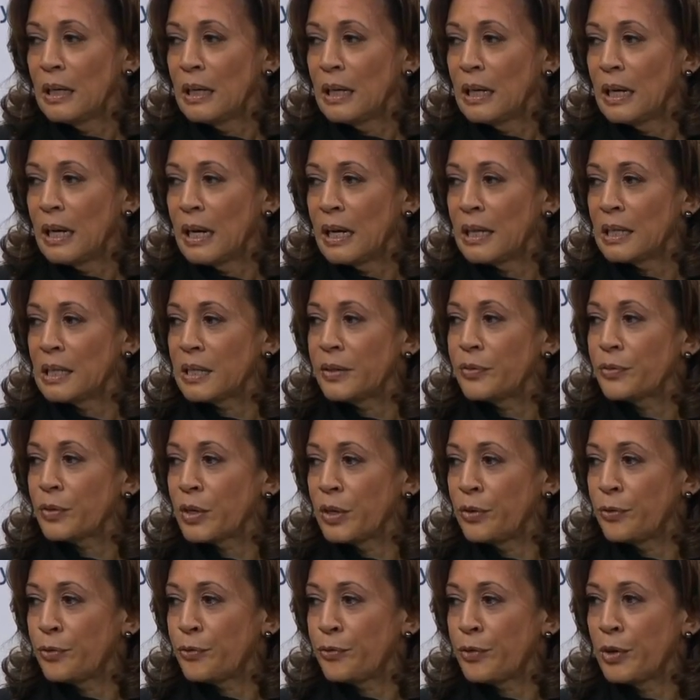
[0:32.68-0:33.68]
And if
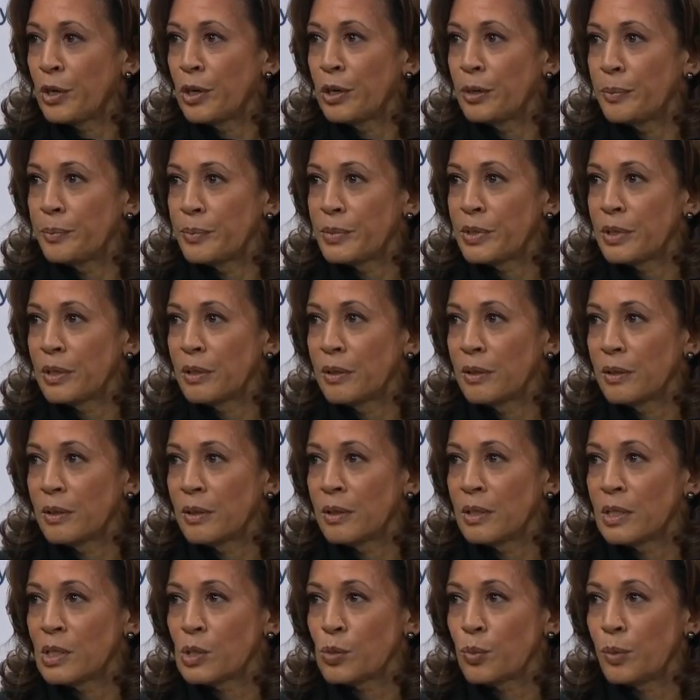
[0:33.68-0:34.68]
confirmed,
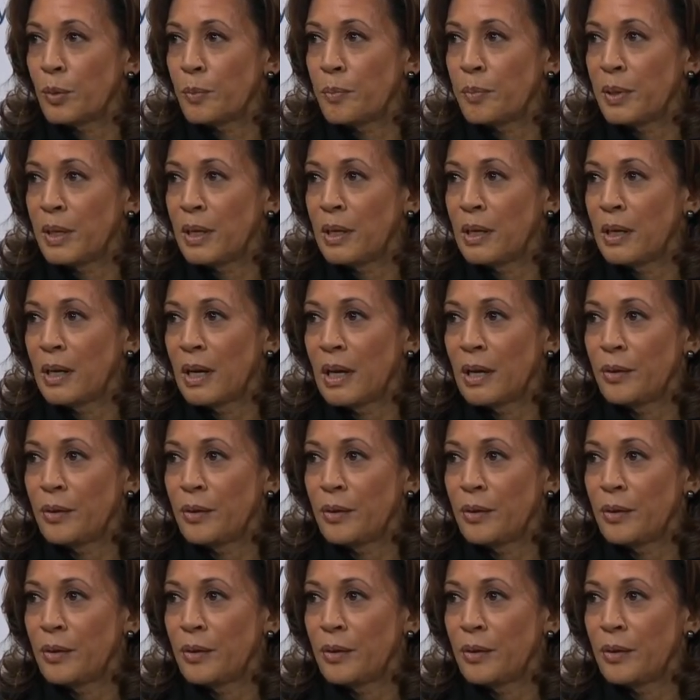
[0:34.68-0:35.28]
this would be